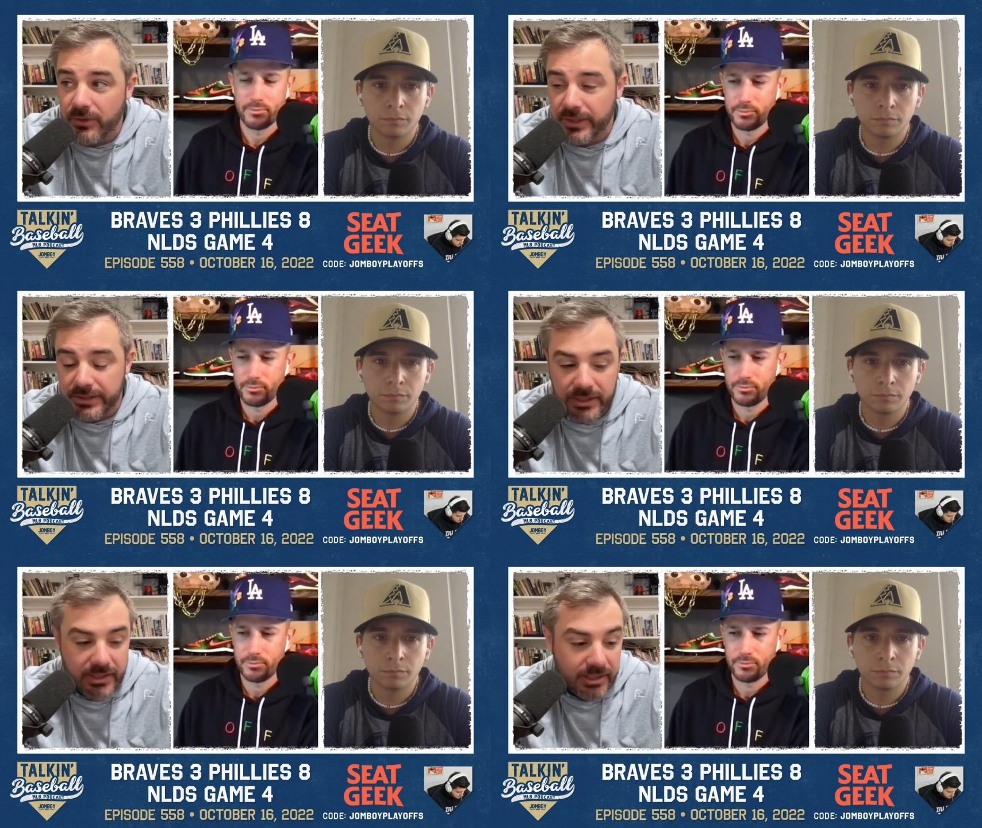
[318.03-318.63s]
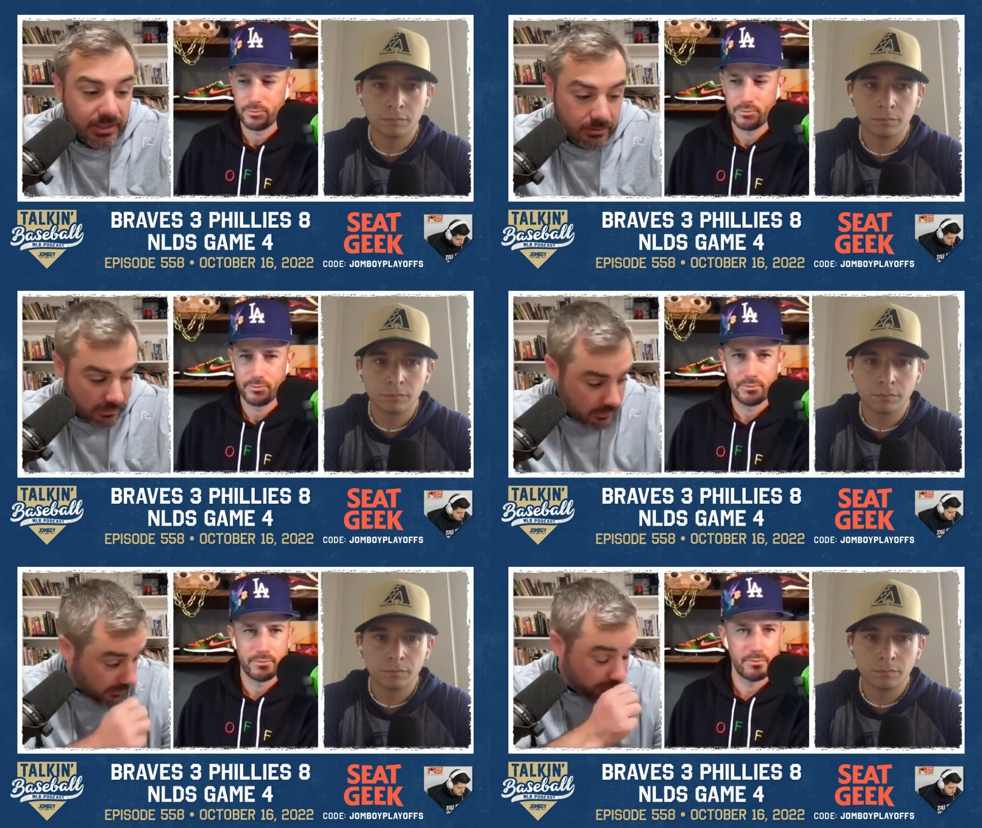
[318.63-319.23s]
Speaker 1: And
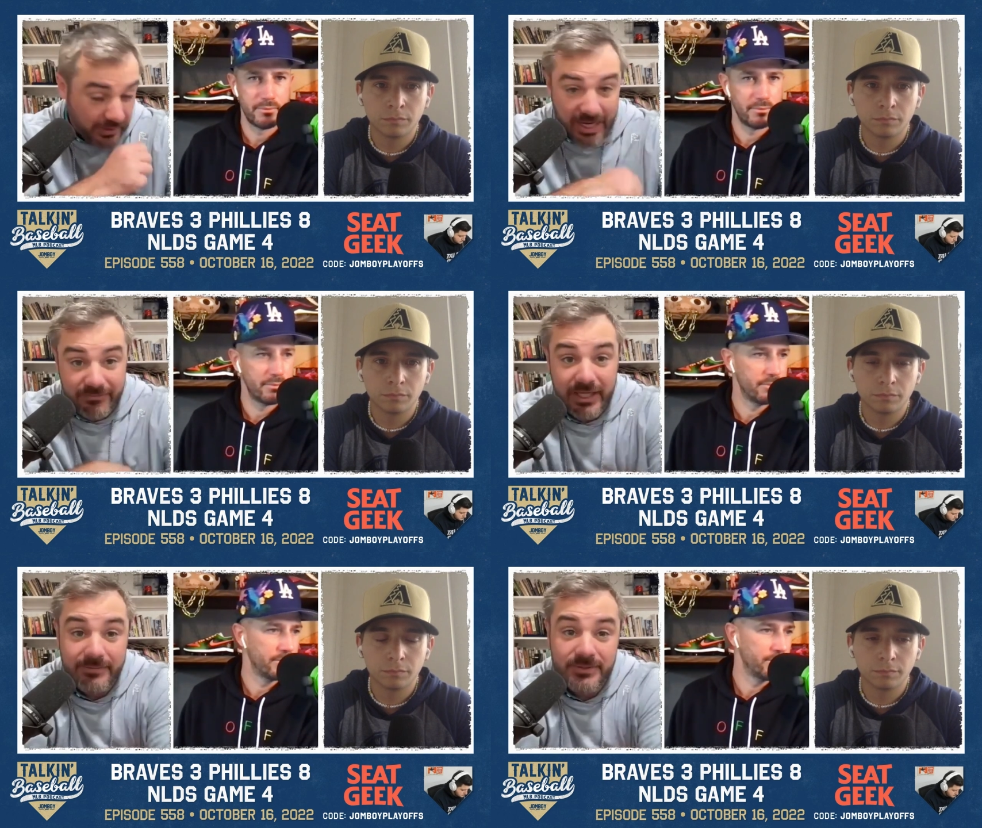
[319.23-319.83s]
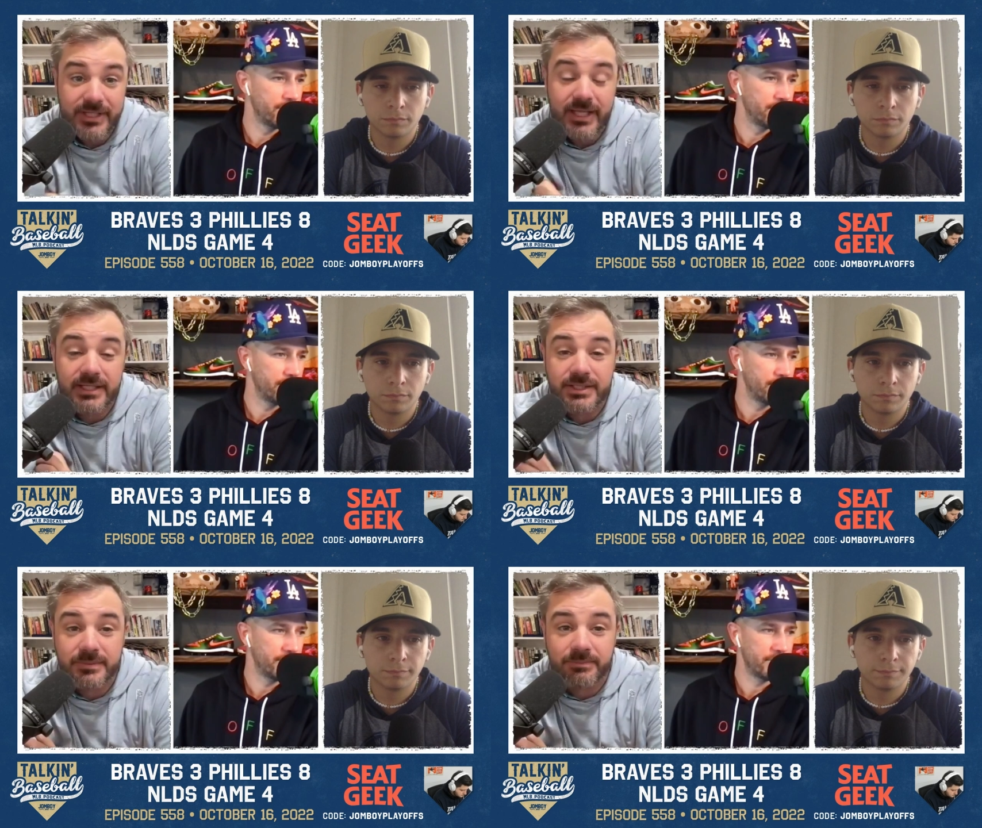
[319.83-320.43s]
the five-game set is
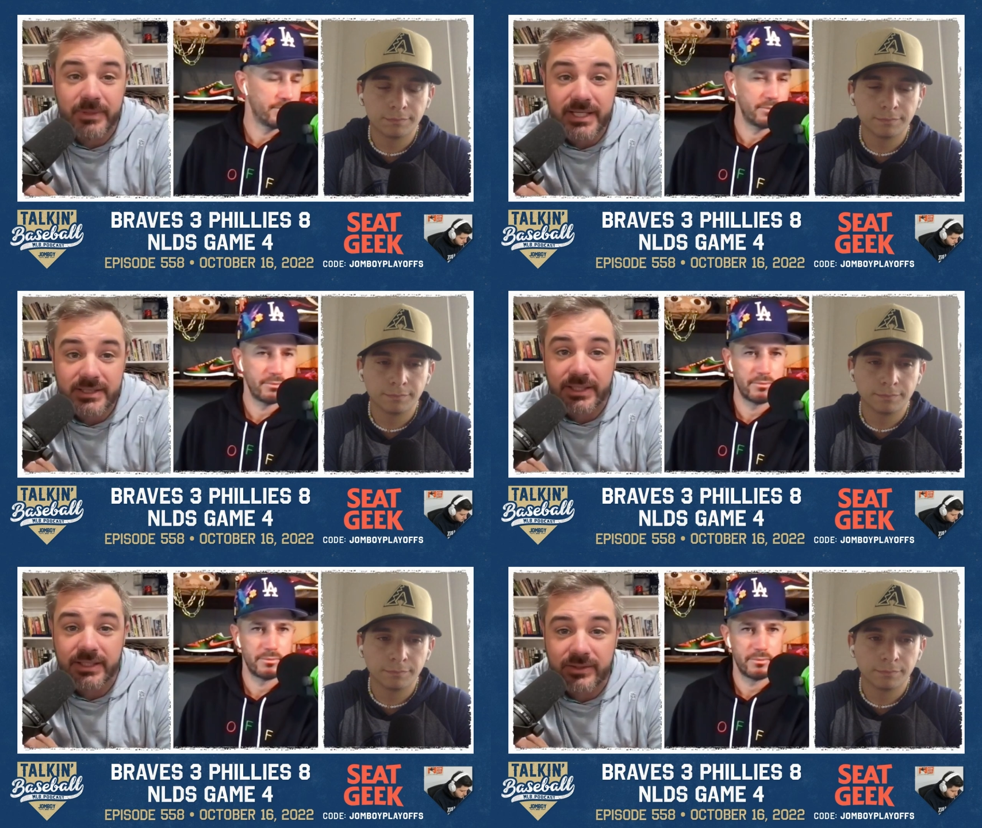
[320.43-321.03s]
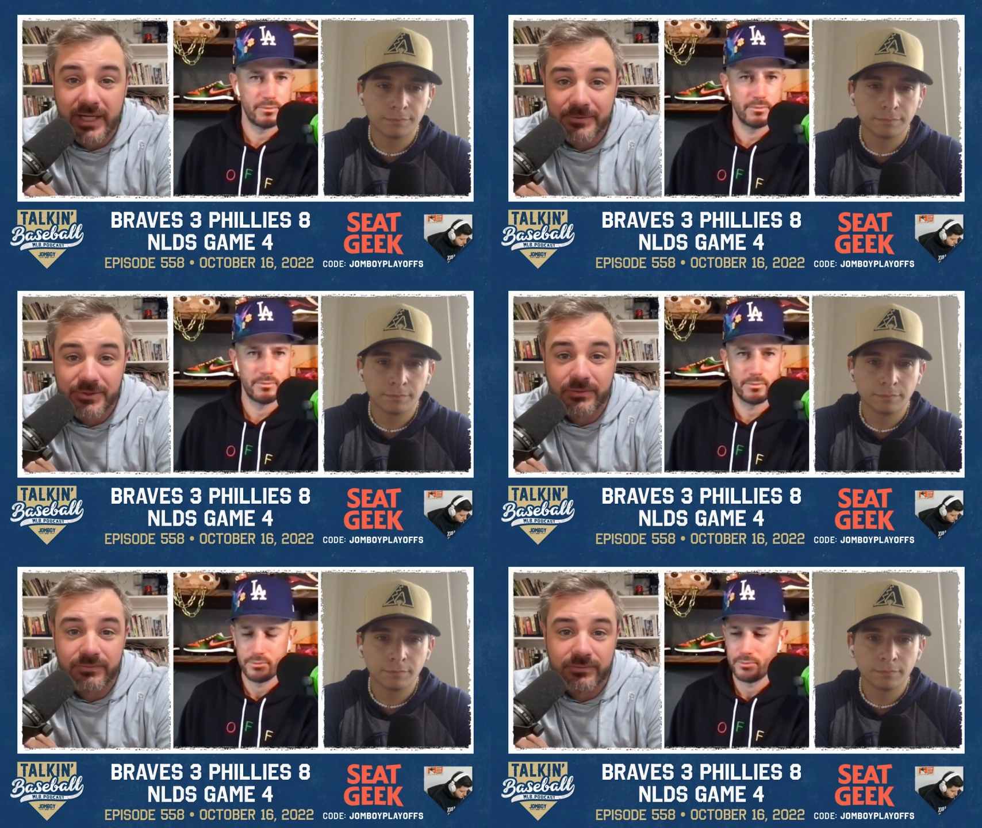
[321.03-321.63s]
just basically a
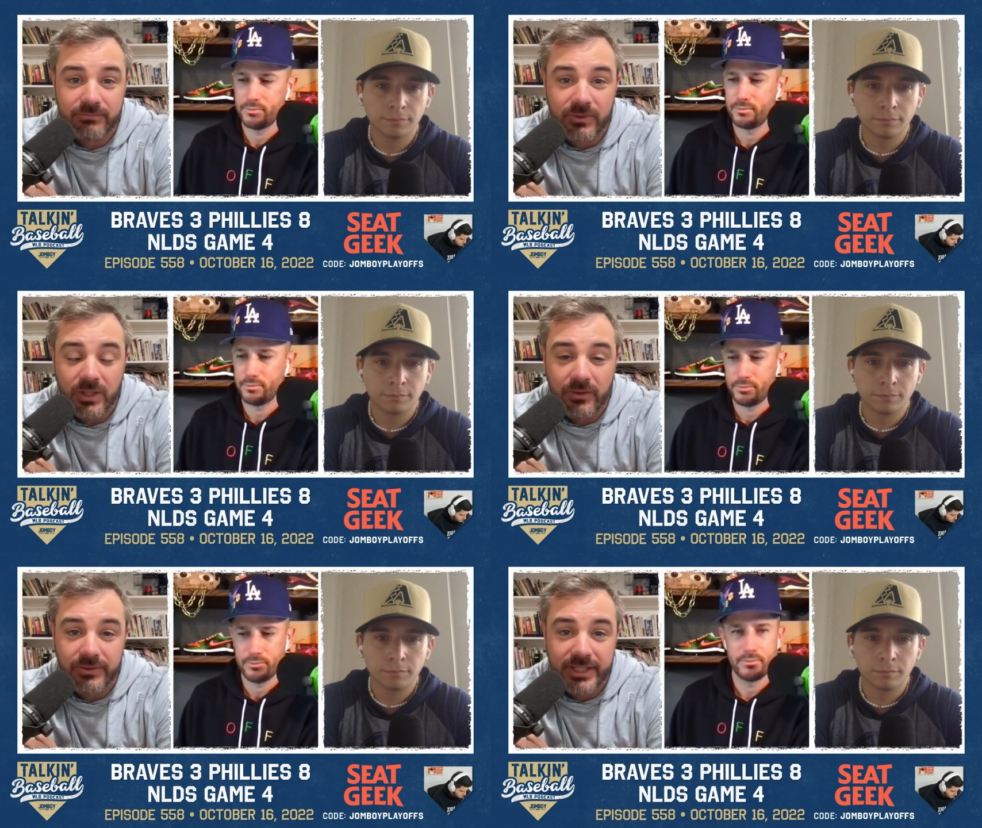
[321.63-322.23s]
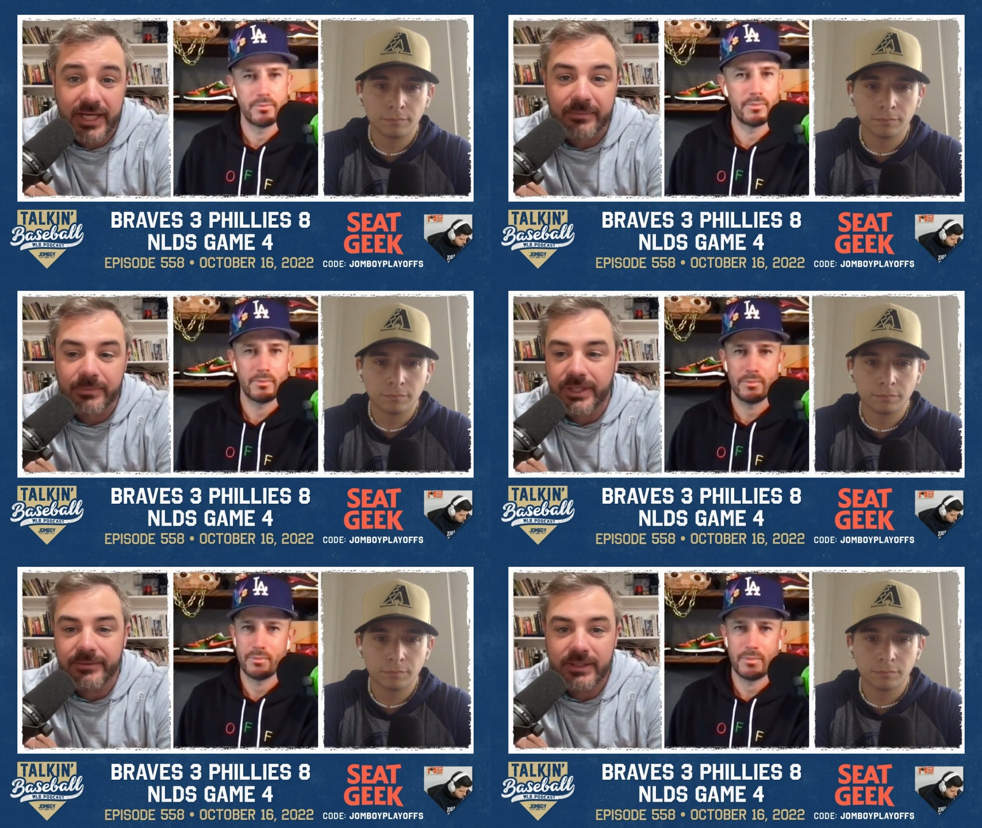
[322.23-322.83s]
crapshoot all the time.
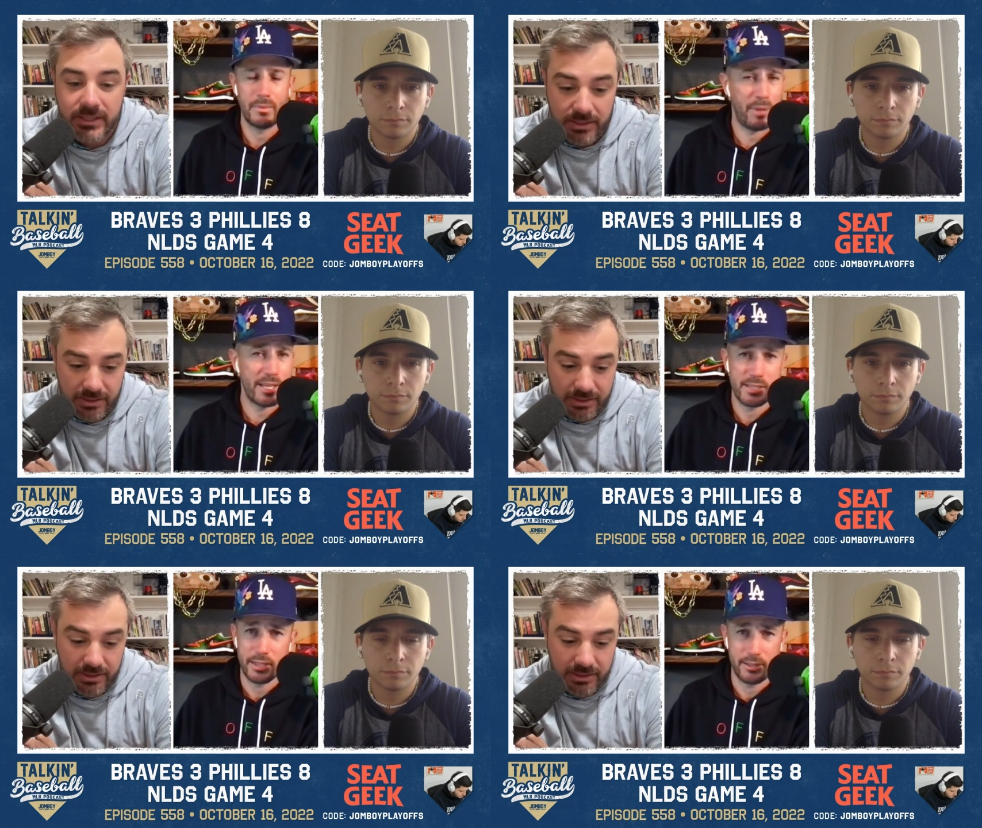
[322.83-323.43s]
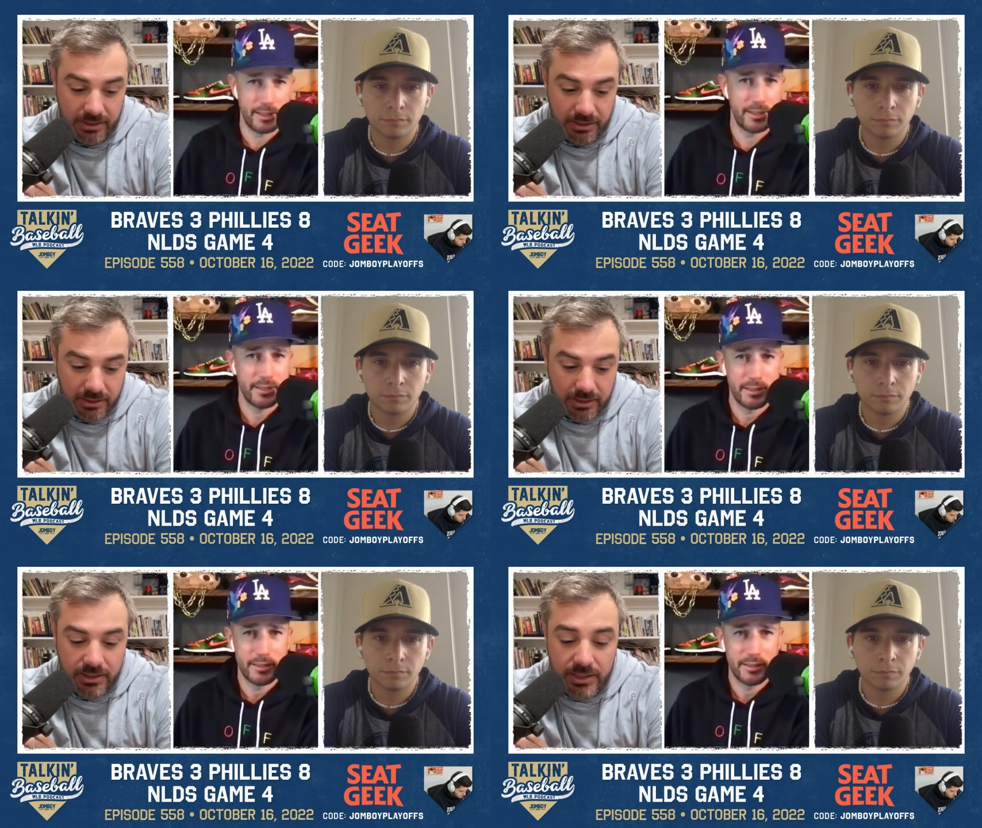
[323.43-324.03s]
But basically,
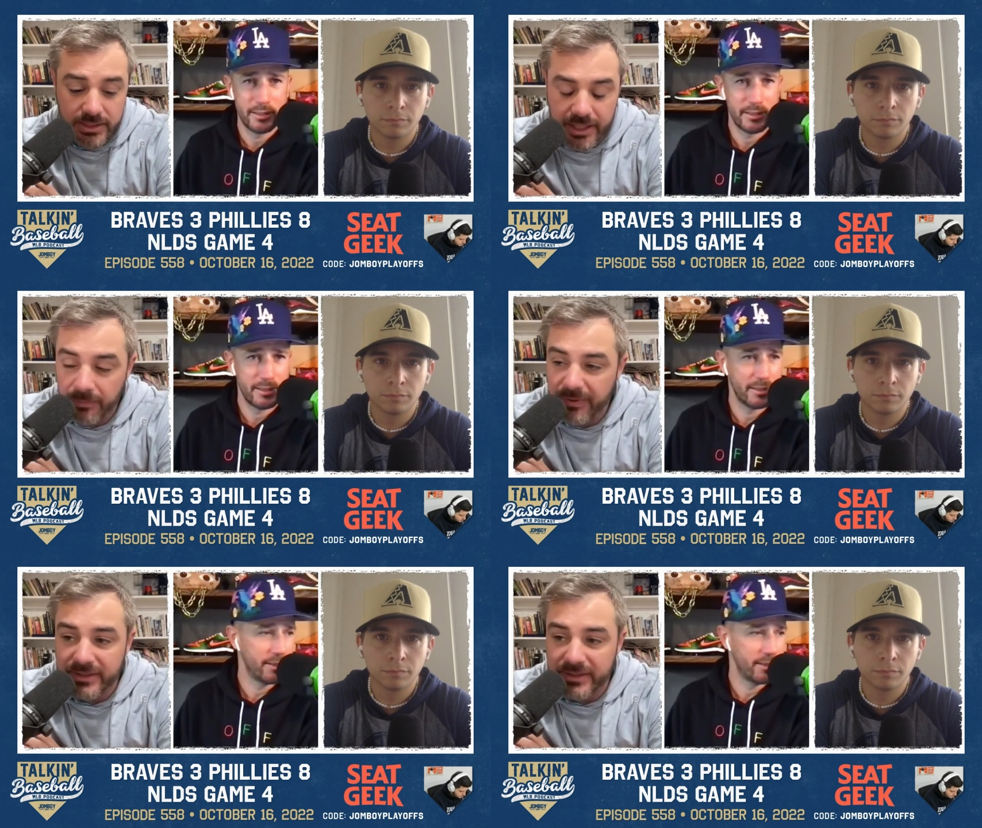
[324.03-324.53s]
doesn't help that the